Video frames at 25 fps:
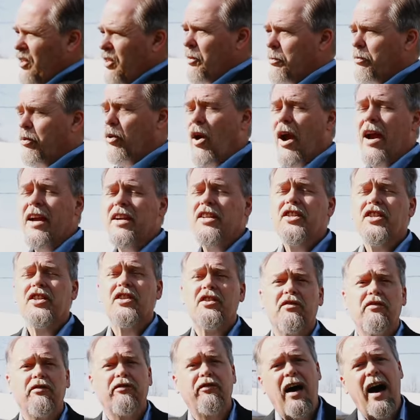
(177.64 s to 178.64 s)
The price
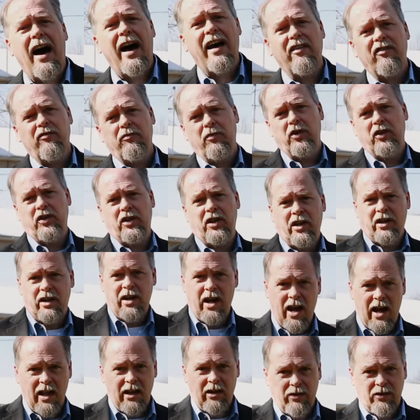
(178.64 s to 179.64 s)
is five million
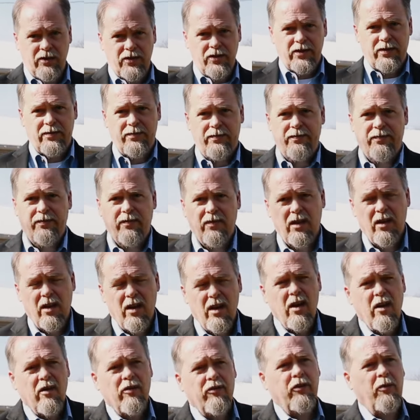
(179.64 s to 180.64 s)
dollars.
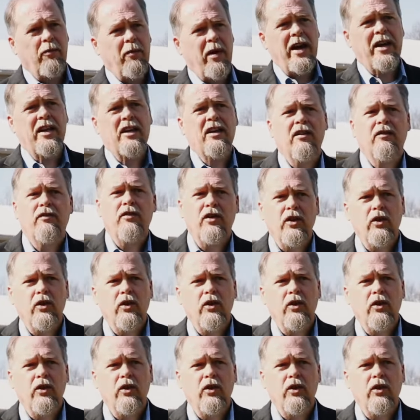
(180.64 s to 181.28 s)
For many of